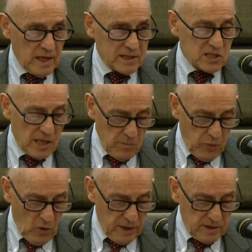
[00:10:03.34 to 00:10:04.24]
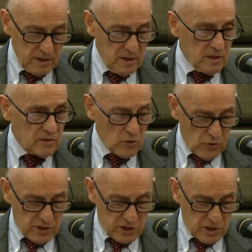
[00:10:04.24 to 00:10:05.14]
At some point, the
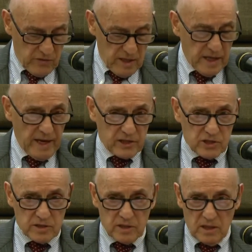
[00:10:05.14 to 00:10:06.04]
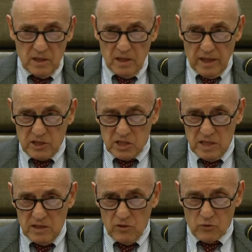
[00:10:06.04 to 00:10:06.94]
risks of inaction
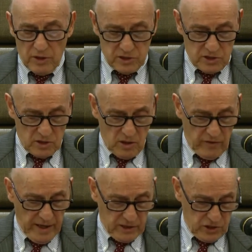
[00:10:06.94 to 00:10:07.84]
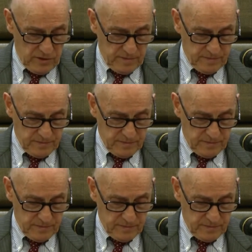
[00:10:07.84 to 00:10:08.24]
exceed the risks of action.